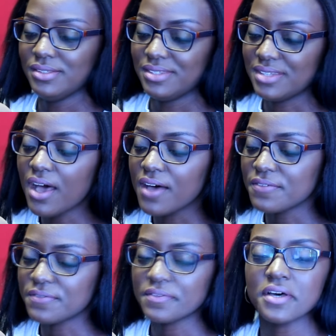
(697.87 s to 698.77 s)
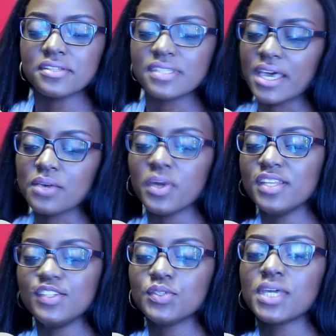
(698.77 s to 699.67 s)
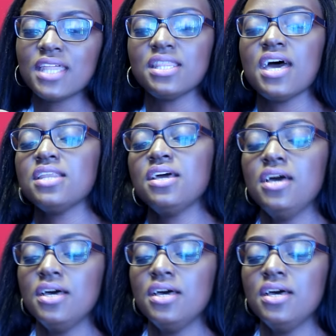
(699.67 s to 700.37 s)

stuff. I was like, where did ah. you get that?